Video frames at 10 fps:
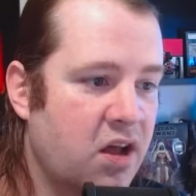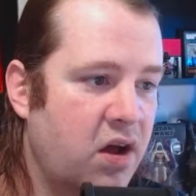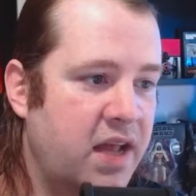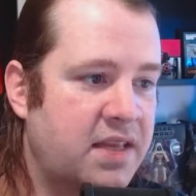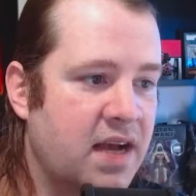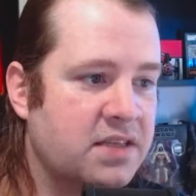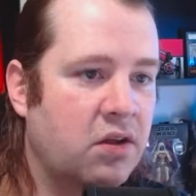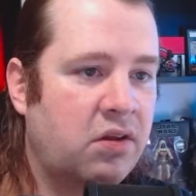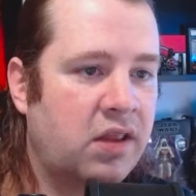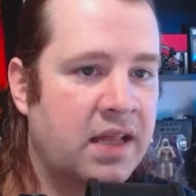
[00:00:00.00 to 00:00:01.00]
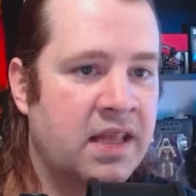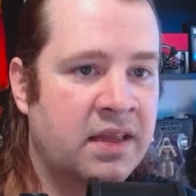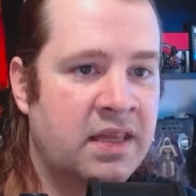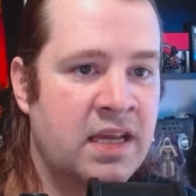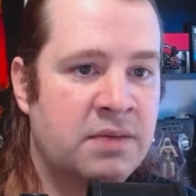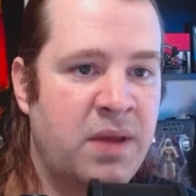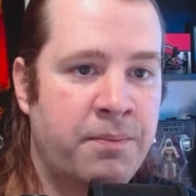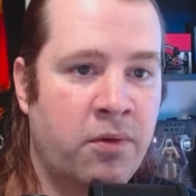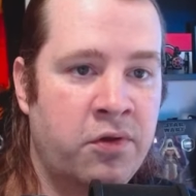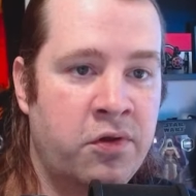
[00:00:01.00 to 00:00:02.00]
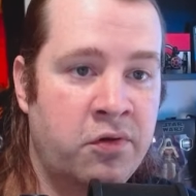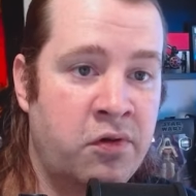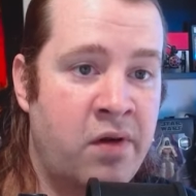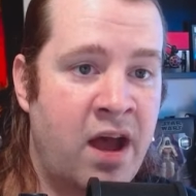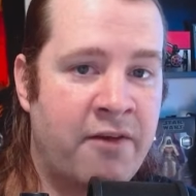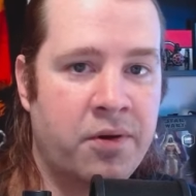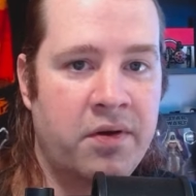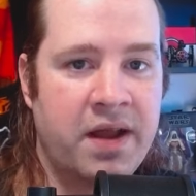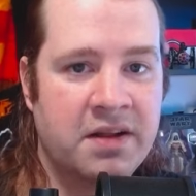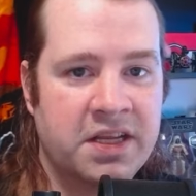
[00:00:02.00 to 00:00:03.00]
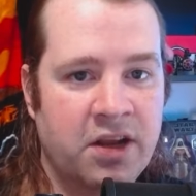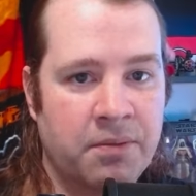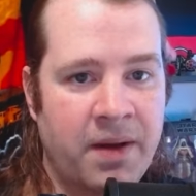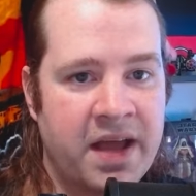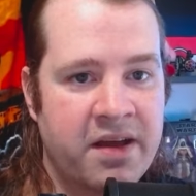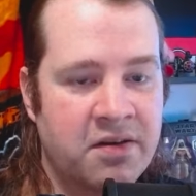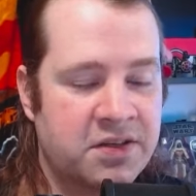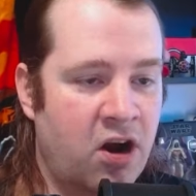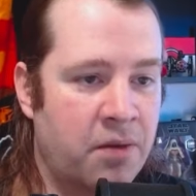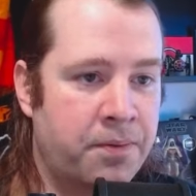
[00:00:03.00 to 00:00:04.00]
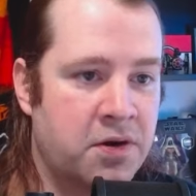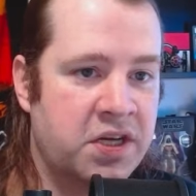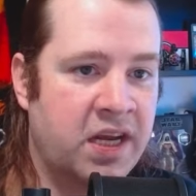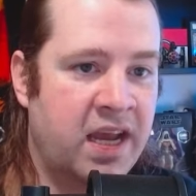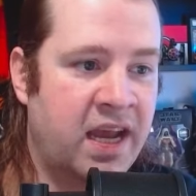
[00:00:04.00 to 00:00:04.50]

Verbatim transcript: it does look like that these people who do have pronouns in their bios are pushing it